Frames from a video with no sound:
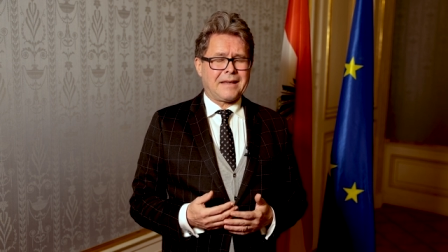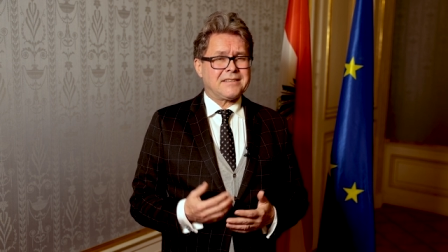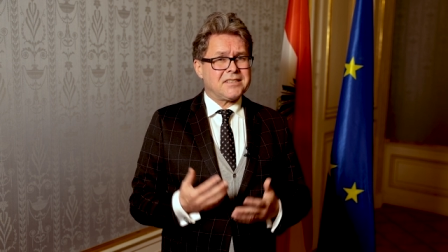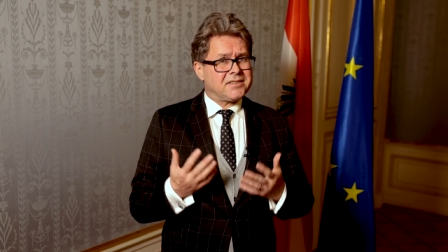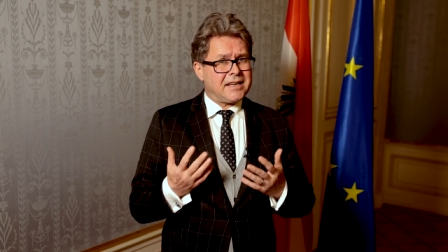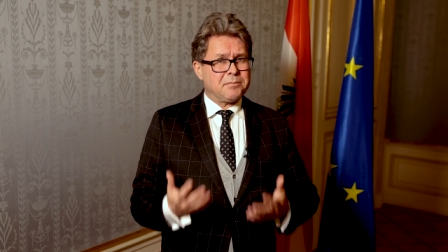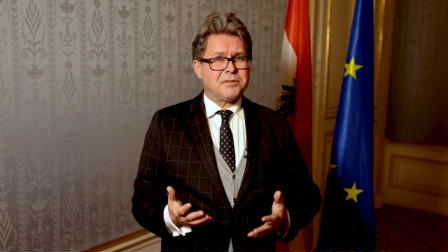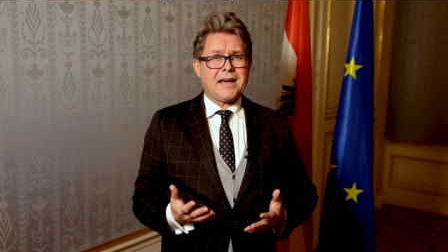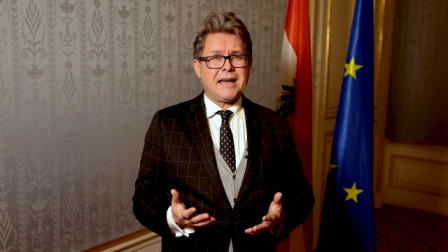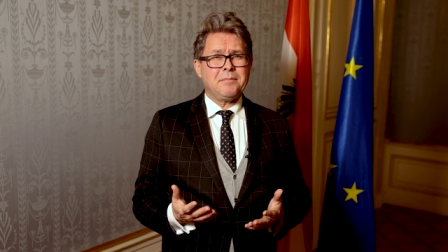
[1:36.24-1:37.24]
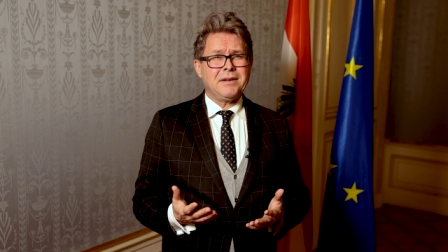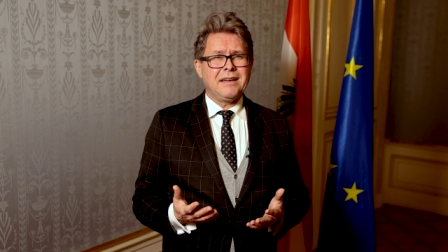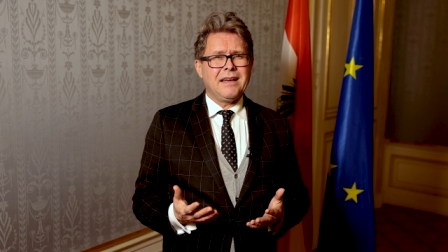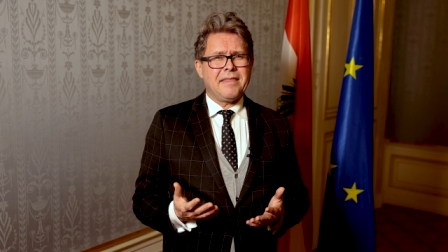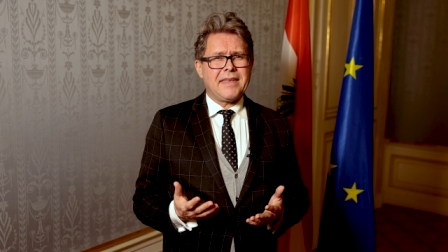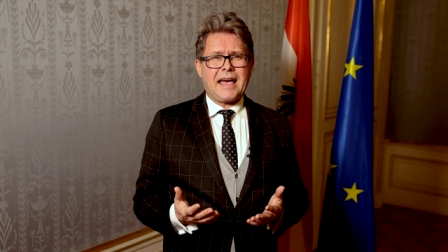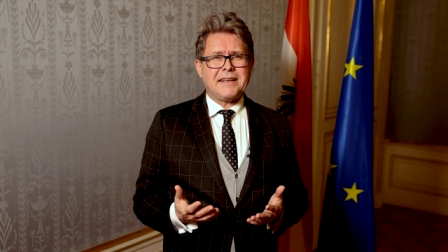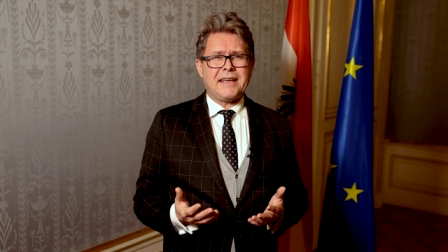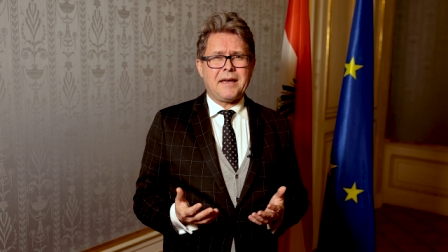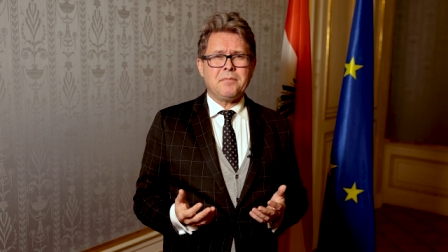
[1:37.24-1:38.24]
At the same time, the
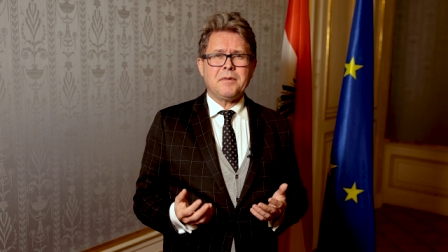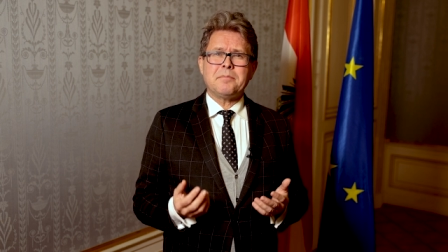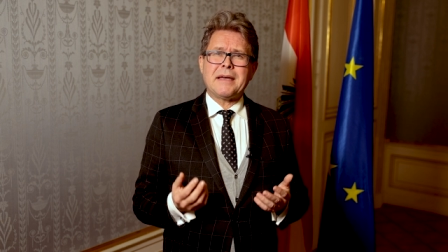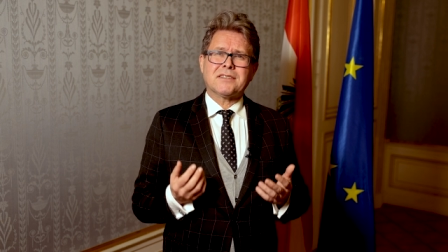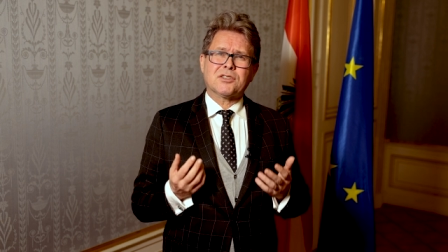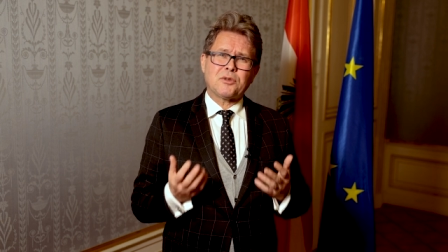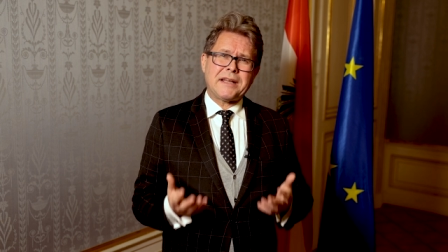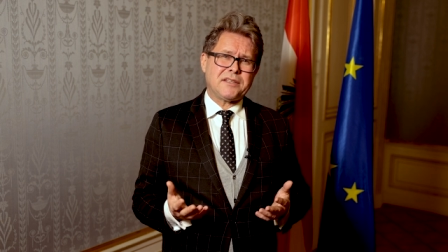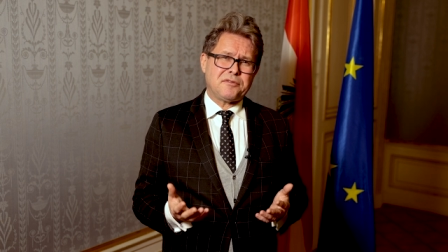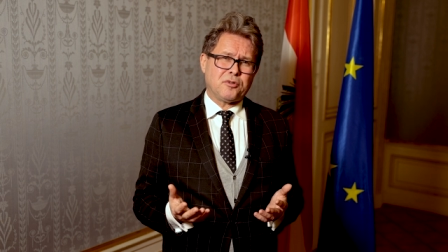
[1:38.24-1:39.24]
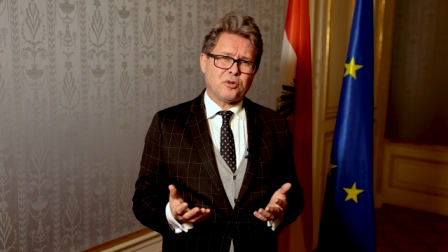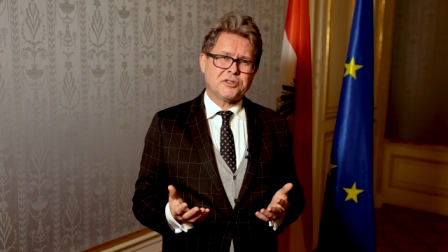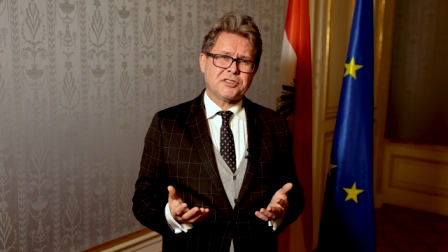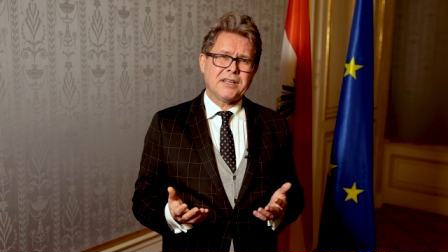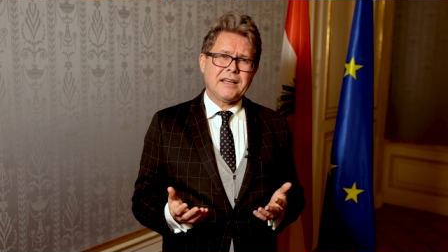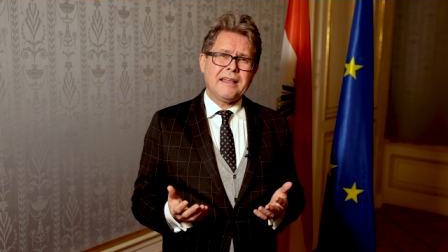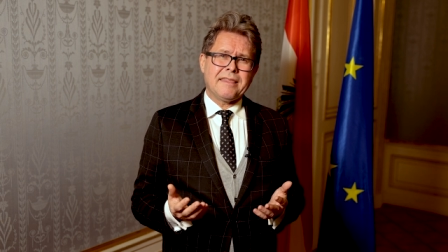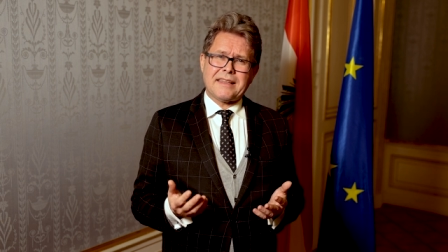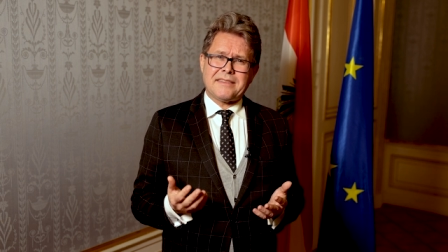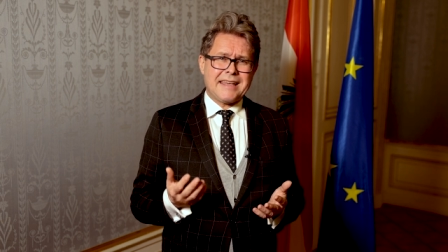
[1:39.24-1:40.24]
IDM makes great efforts
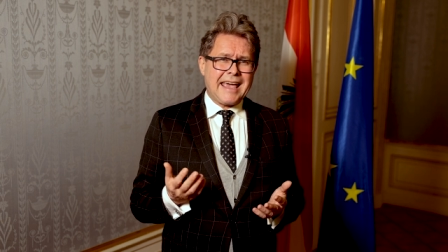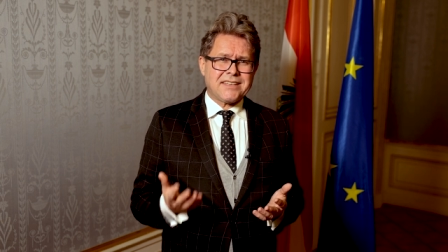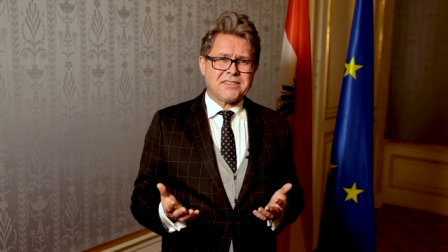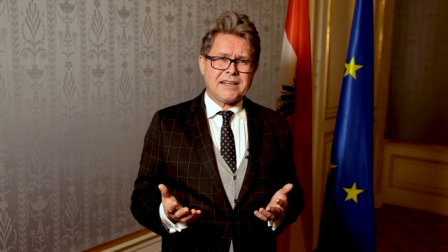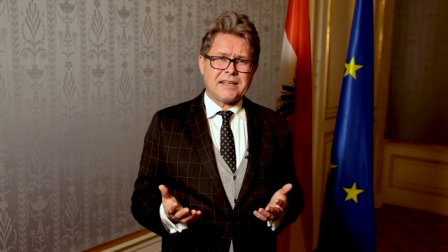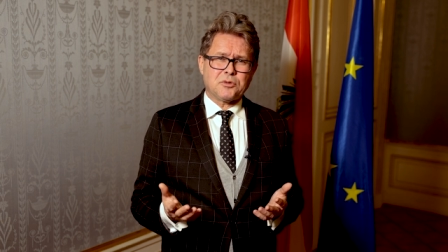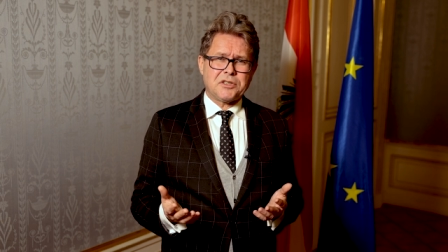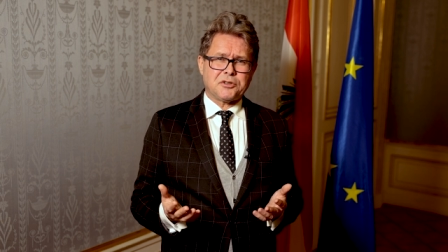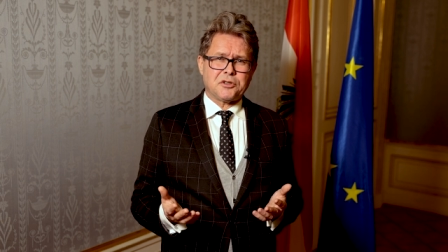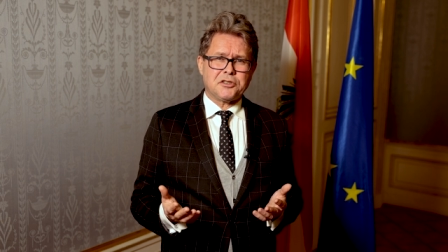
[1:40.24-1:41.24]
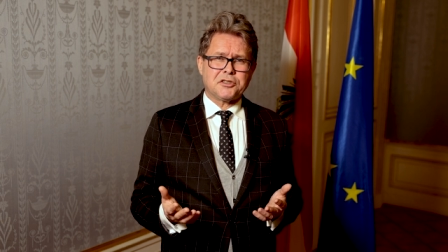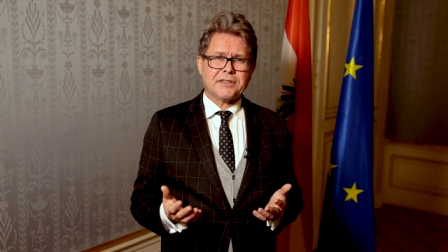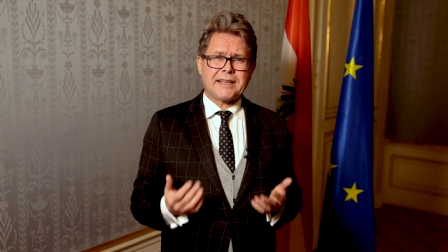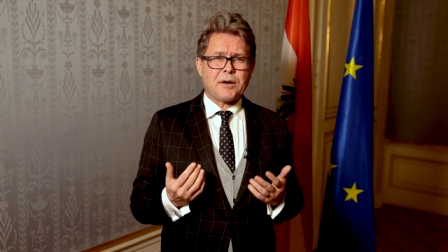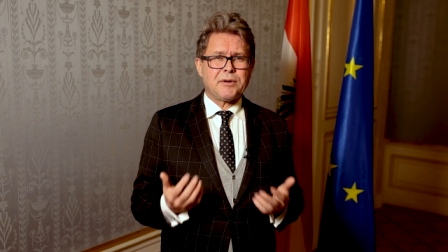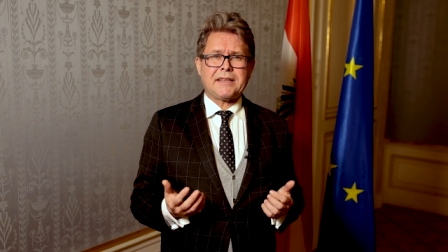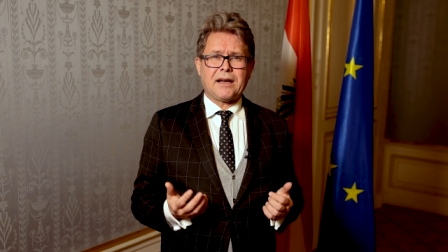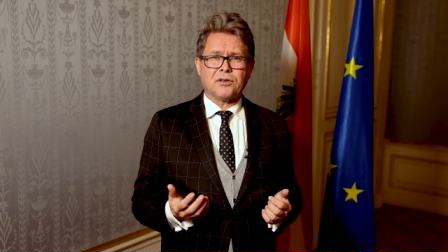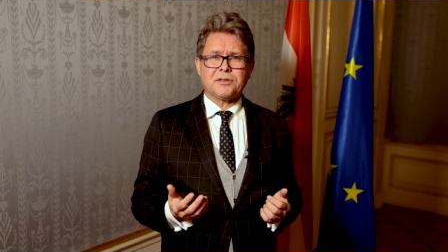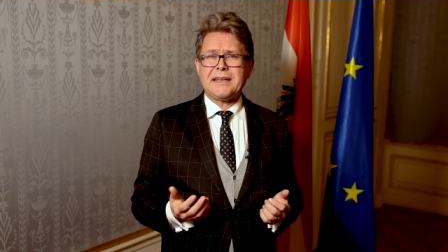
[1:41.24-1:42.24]
that the excellent research carried
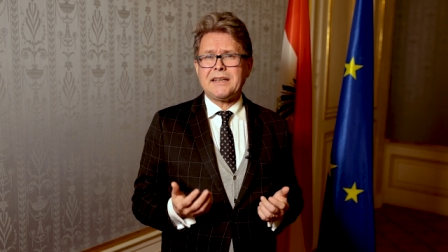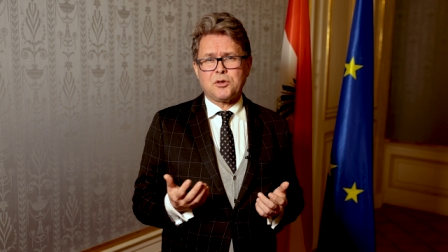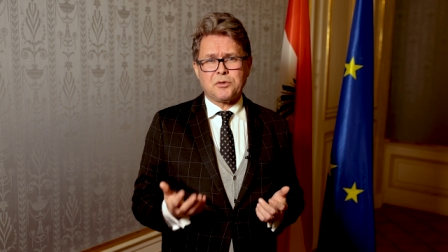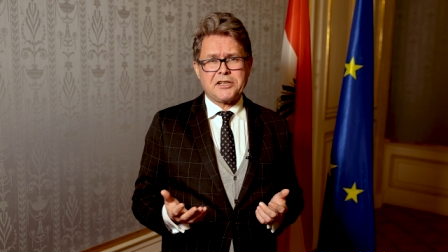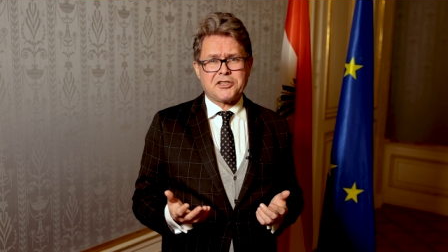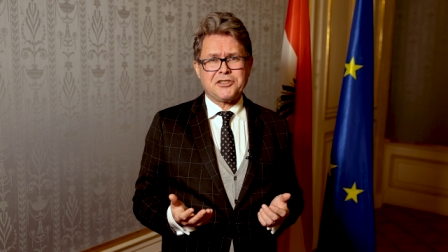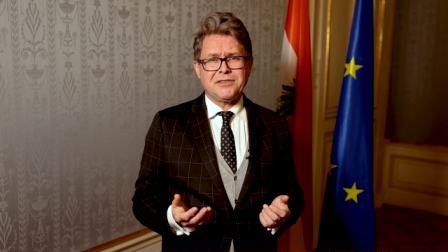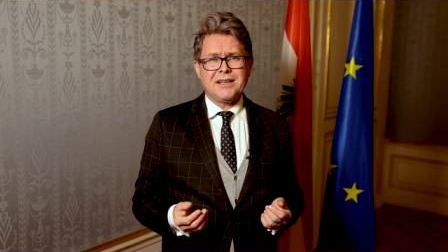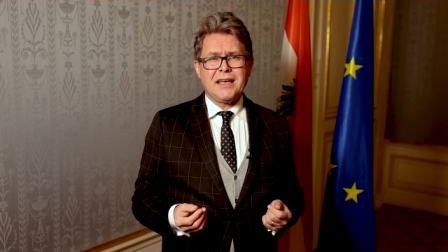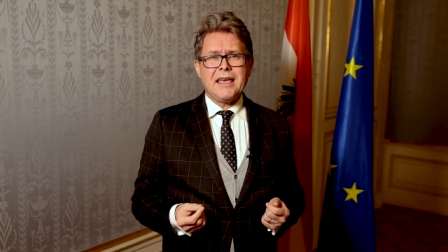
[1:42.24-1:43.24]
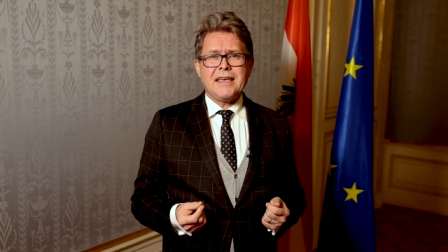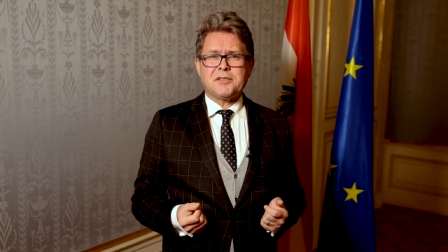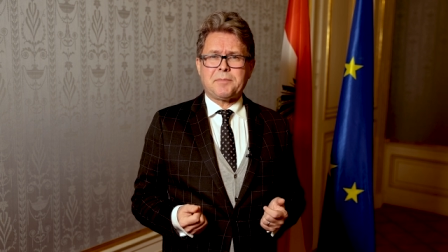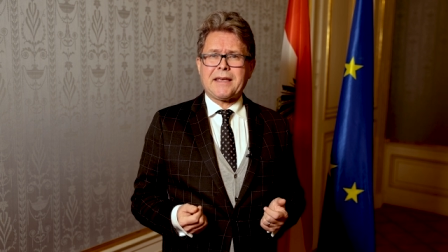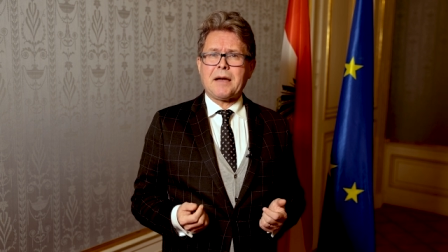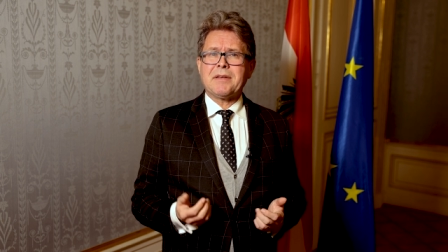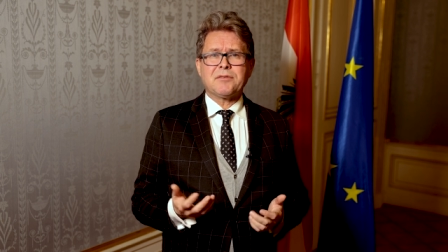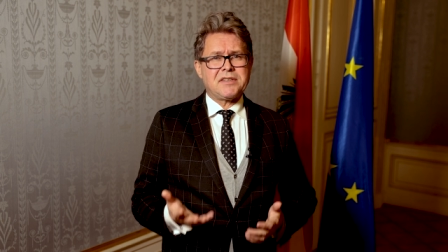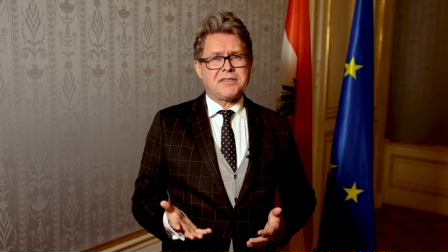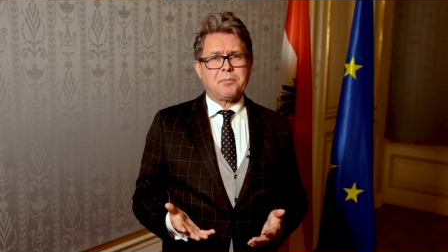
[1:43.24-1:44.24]
out in the region is
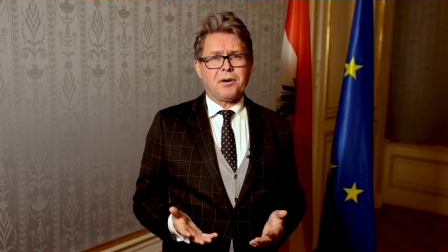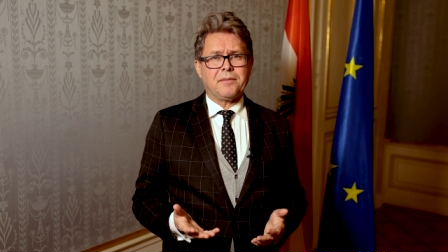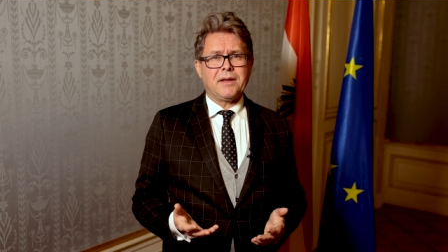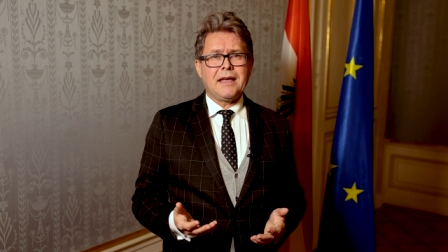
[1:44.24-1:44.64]
becoming visible